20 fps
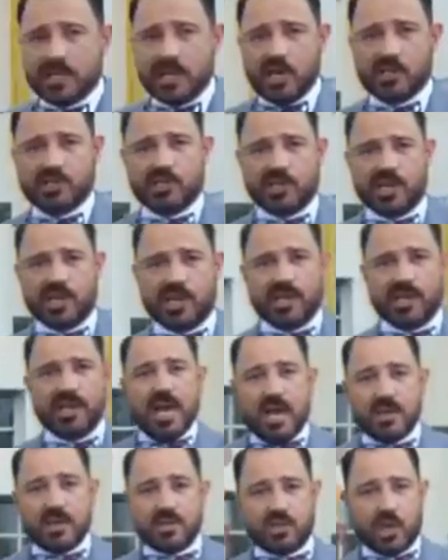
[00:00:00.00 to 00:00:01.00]
the Otter,
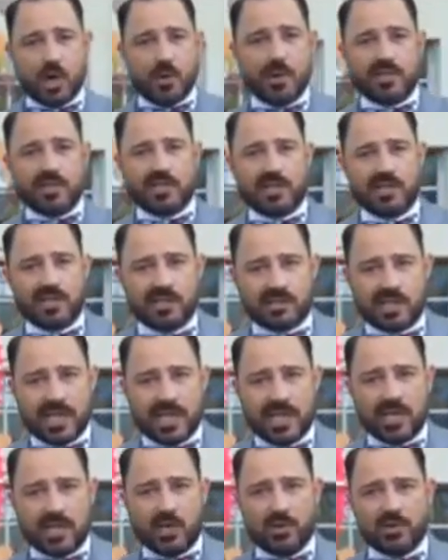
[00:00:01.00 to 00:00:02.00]
and Joey's going to
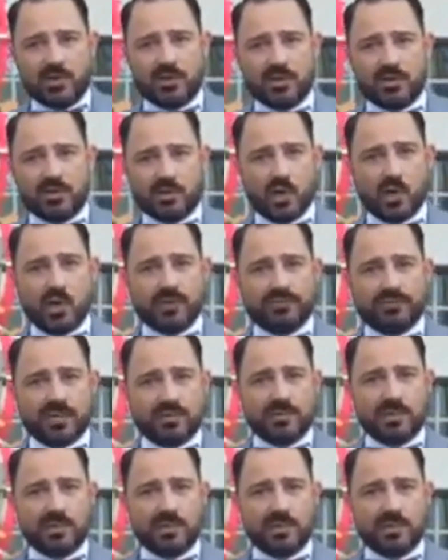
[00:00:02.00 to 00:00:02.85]
take you on a tour of the